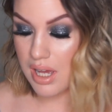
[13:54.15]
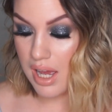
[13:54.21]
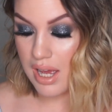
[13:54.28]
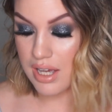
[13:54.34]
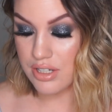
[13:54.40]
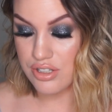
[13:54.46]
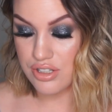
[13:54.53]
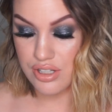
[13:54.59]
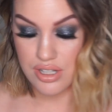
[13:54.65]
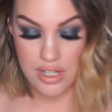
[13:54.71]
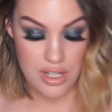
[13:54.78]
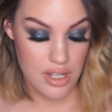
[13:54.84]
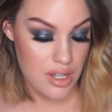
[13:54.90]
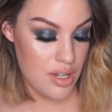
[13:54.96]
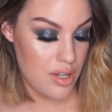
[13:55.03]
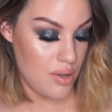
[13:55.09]
I actually
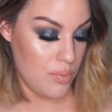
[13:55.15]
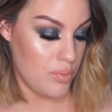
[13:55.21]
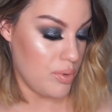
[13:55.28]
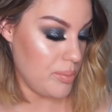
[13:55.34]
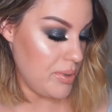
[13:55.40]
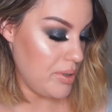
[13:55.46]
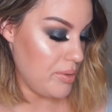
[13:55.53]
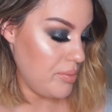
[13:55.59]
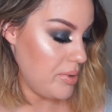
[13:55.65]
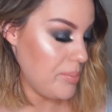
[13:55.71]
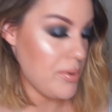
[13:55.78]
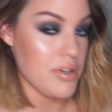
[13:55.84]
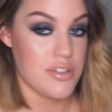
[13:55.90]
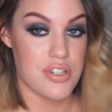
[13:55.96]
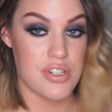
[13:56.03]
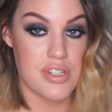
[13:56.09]
will be
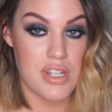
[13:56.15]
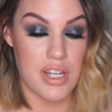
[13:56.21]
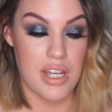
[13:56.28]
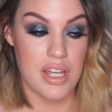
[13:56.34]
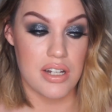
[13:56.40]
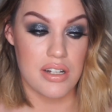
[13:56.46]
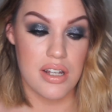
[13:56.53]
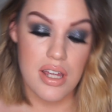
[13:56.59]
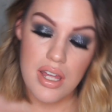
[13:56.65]
repurchasing it.